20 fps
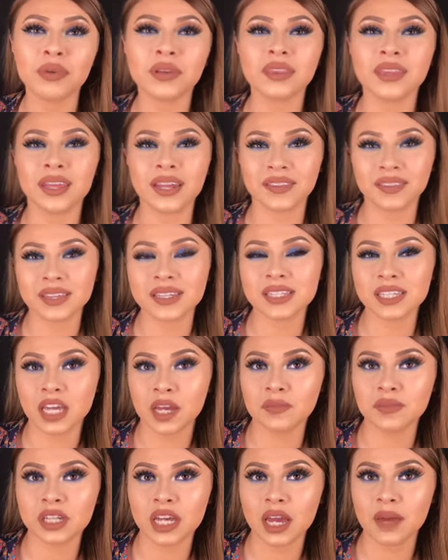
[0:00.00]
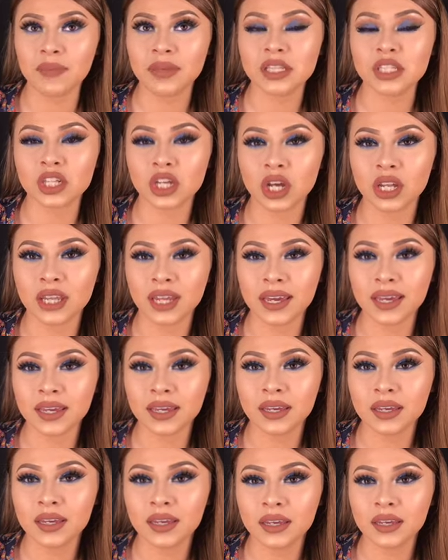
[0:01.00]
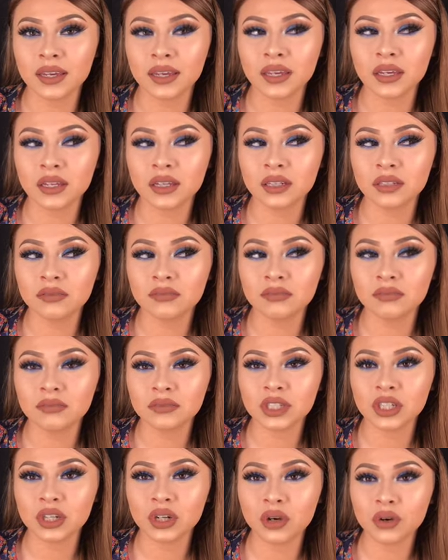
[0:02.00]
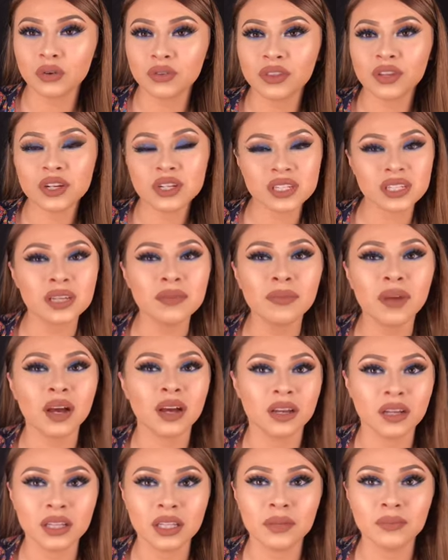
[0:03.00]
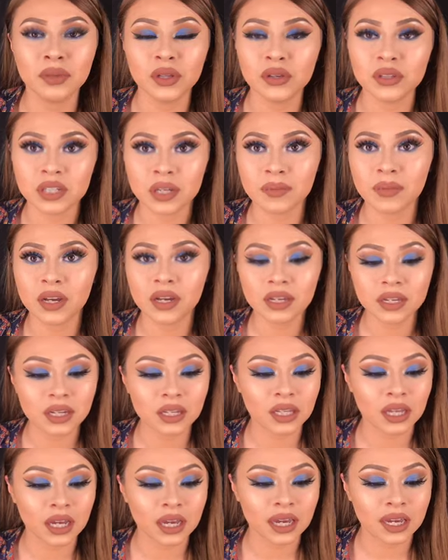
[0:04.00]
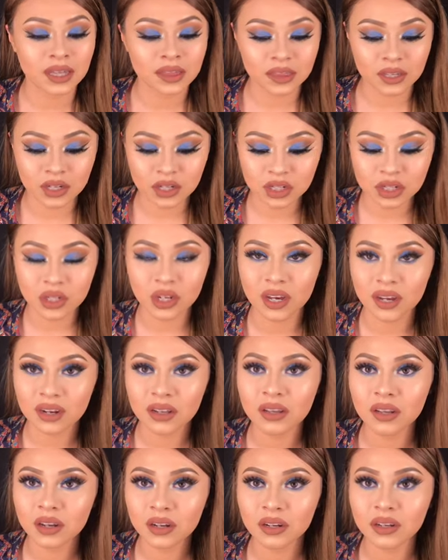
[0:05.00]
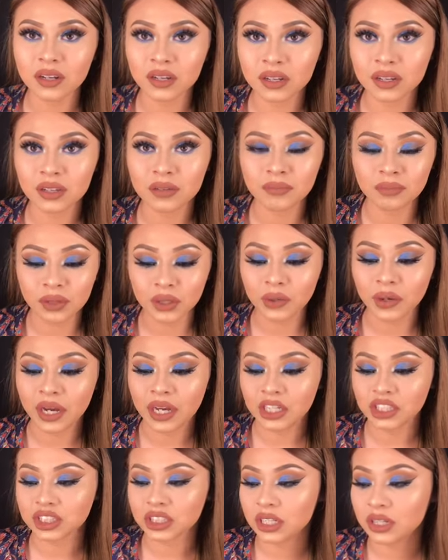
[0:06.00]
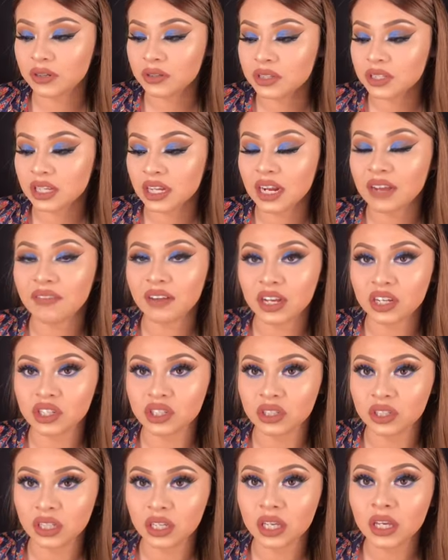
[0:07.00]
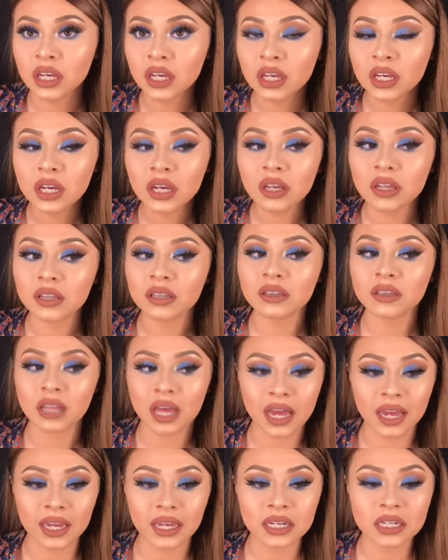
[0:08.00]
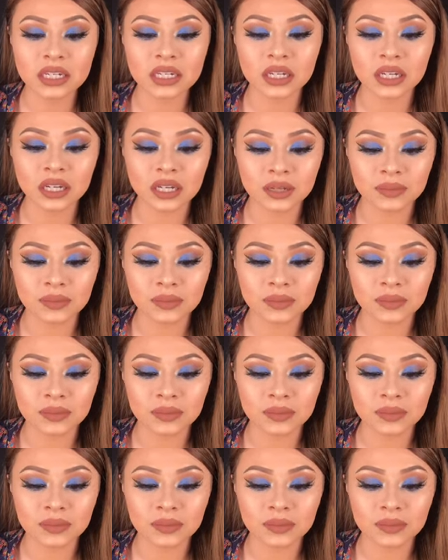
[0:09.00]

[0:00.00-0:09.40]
But then at the same time, it's not like, there's some ugly blues. I'm not gonna lie. There's not a lot of good blue eyeshadows that I've actually liked.